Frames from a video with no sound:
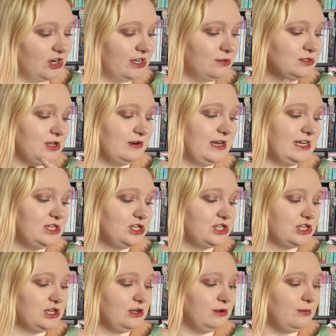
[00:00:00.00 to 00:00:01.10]
I also need to
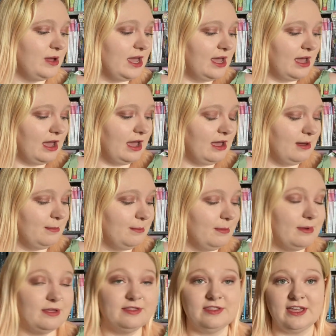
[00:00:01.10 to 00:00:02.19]
do um,